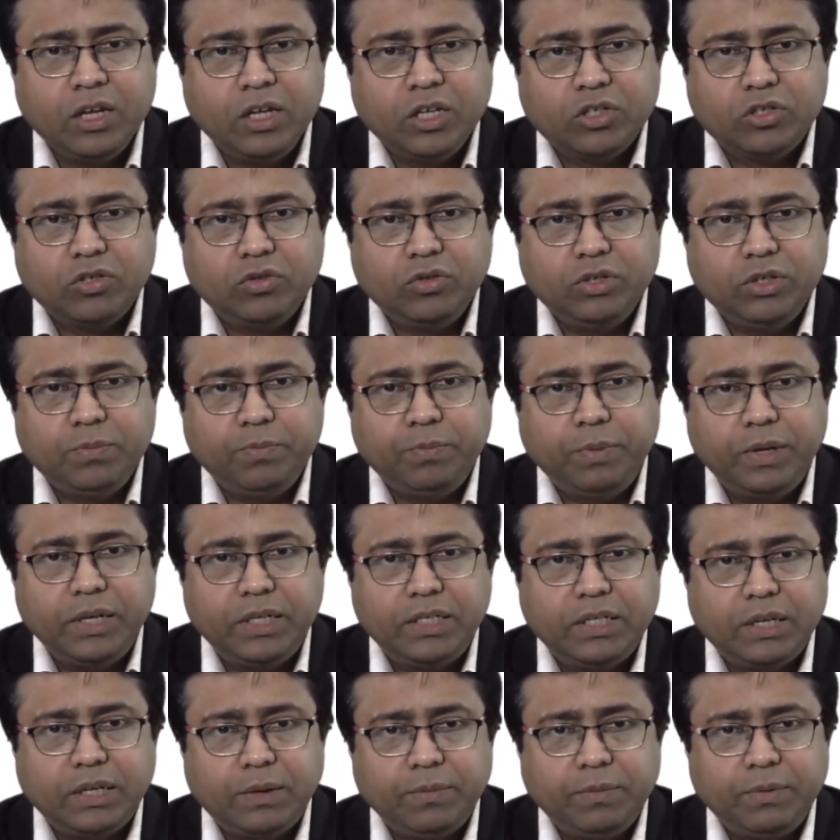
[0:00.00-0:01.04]
So it
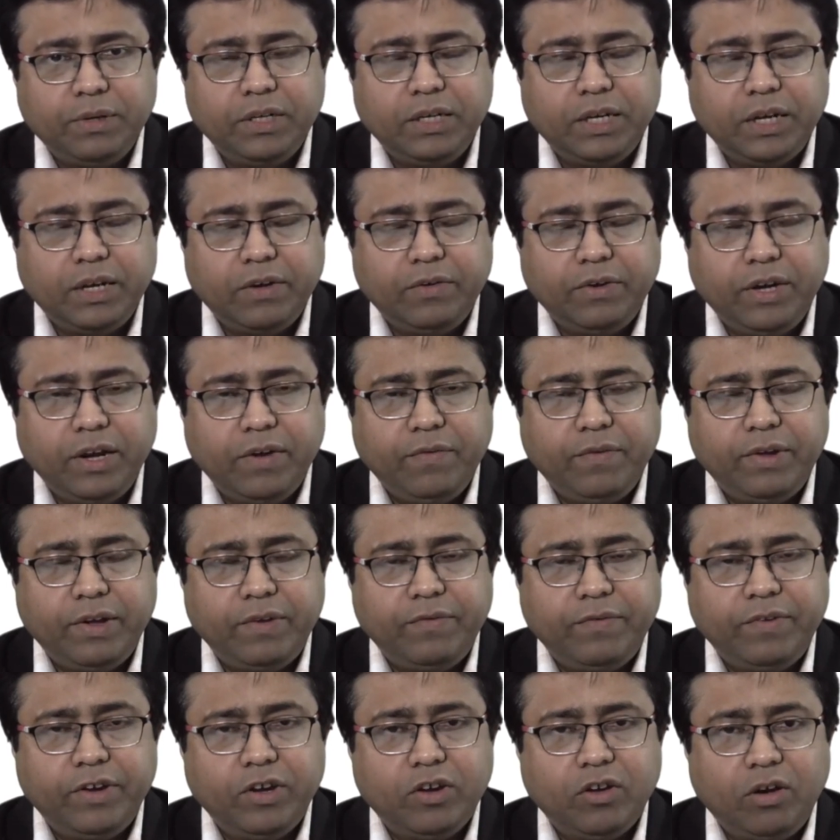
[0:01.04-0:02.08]
builds up in a way a
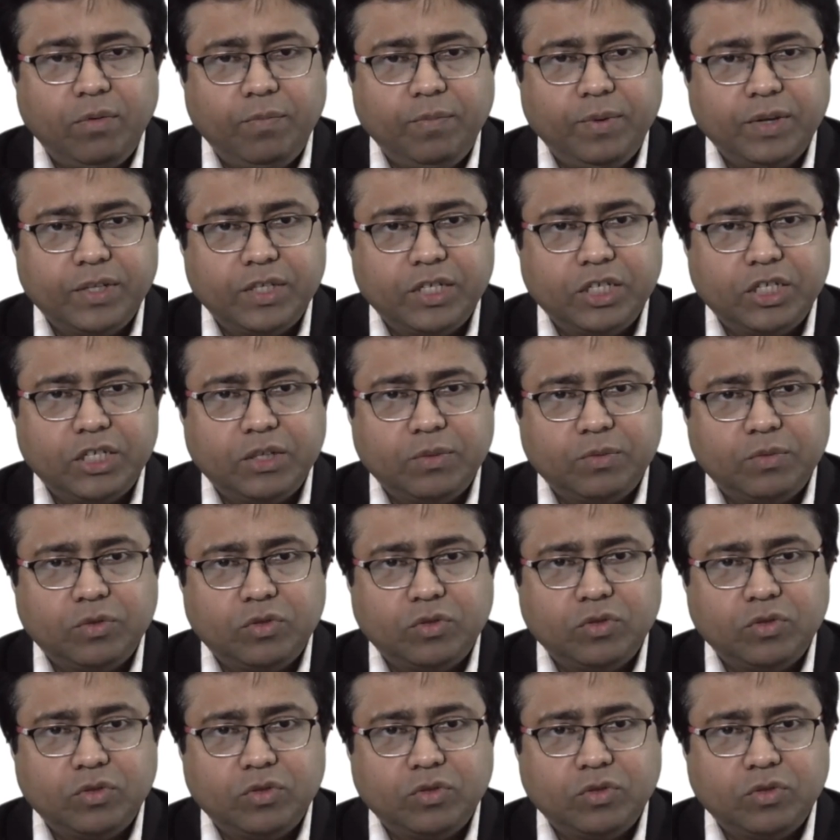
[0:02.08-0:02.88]
very complex system.